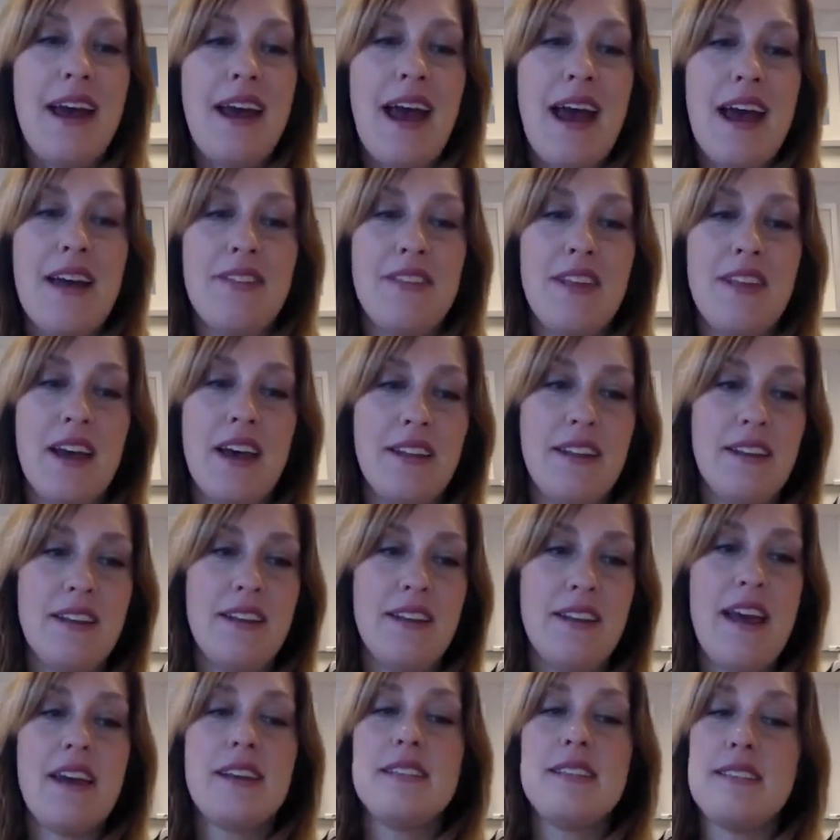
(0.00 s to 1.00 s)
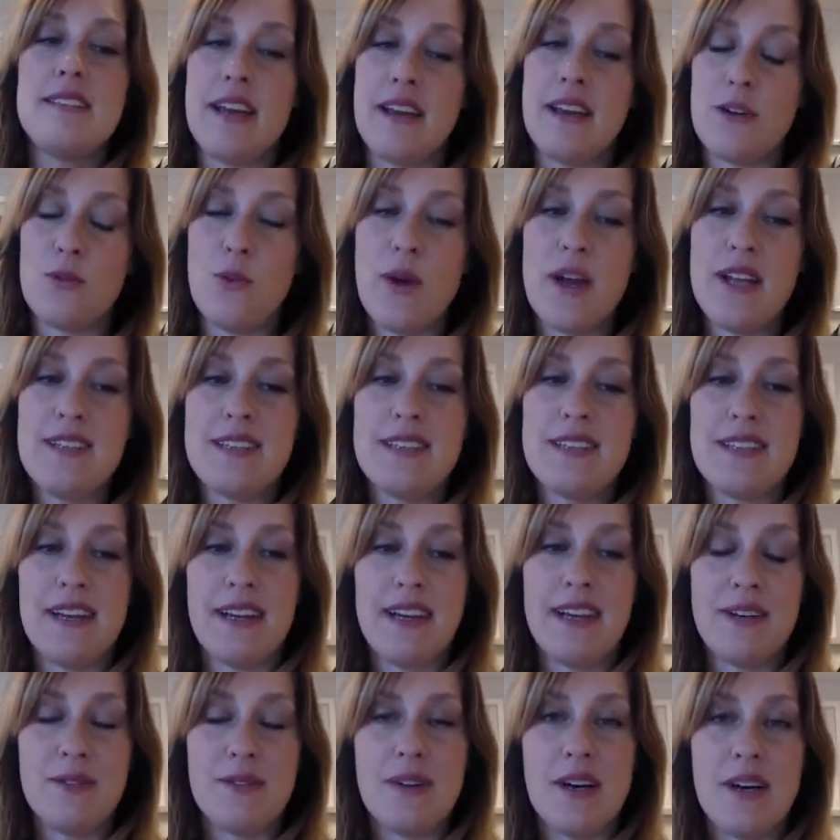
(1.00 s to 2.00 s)
And then the next day on
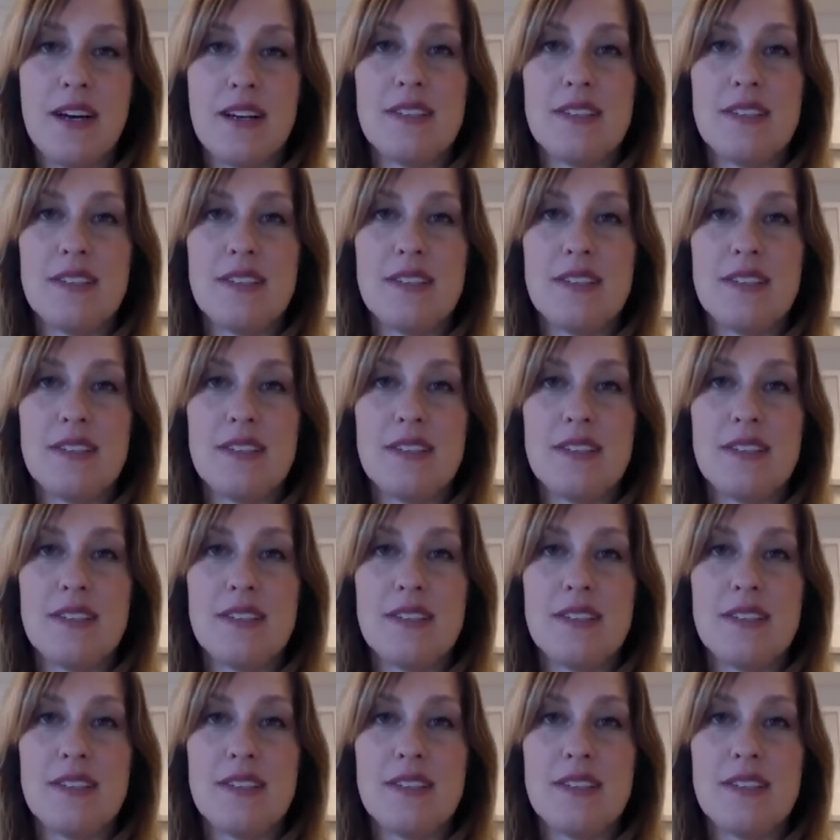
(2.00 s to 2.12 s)
Wednesday,